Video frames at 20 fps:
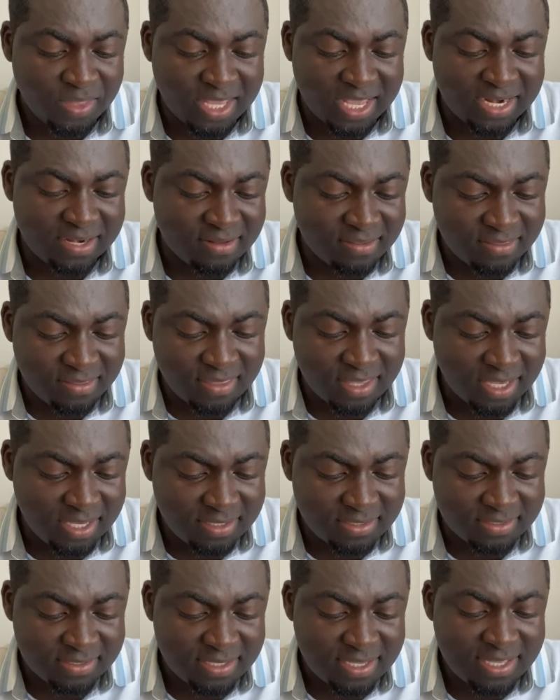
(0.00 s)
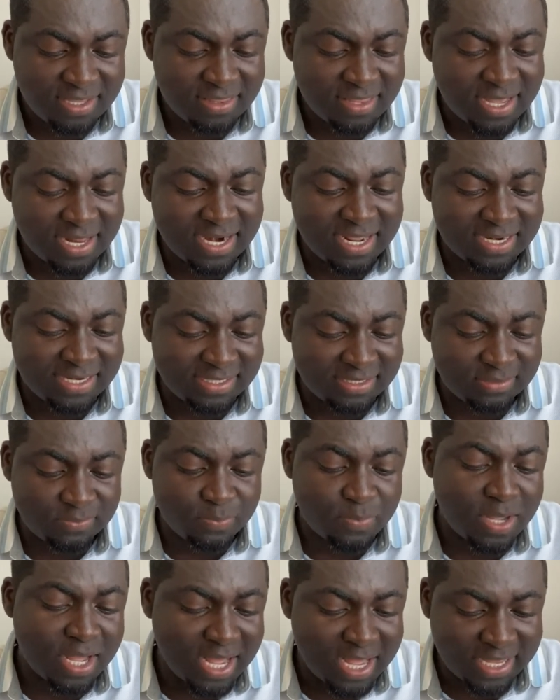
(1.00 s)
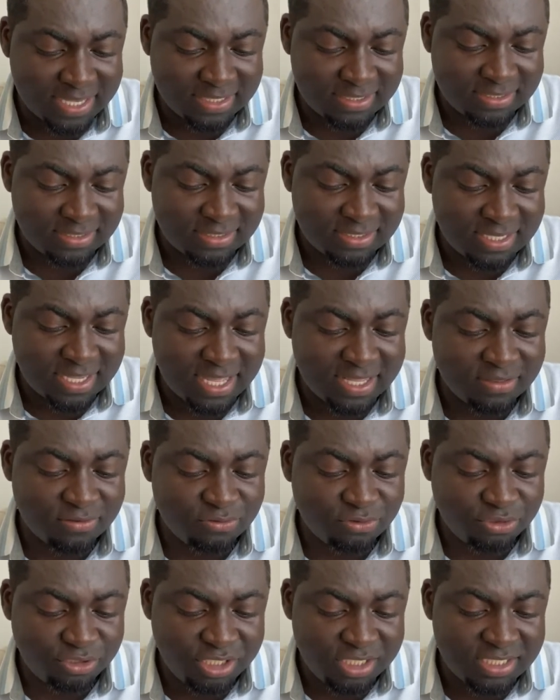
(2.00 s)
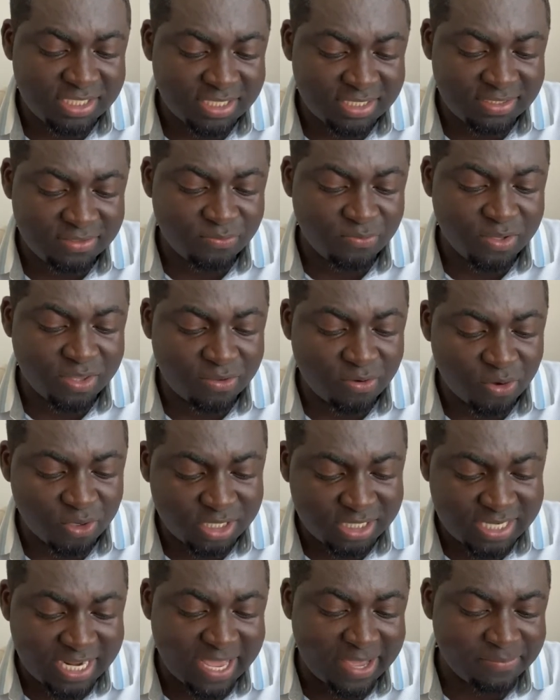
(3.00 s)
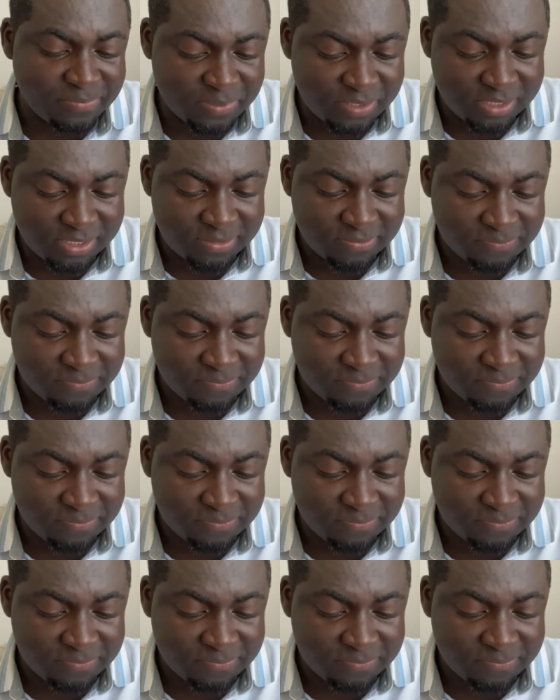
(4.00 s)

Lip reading: and the things that are despised and treated with contempt,